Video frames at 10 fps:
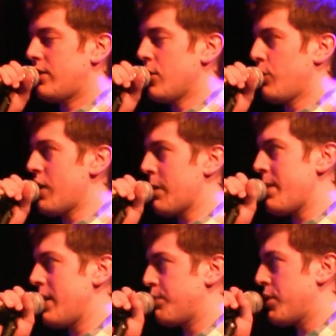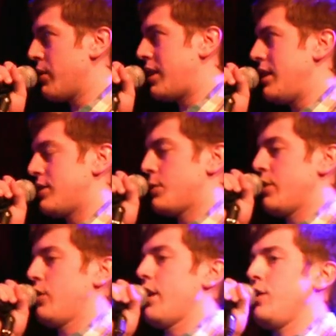So Rock Band Pro keys is
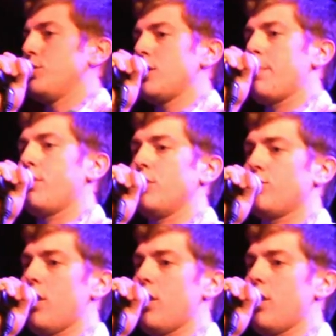pretty great. You saw Pro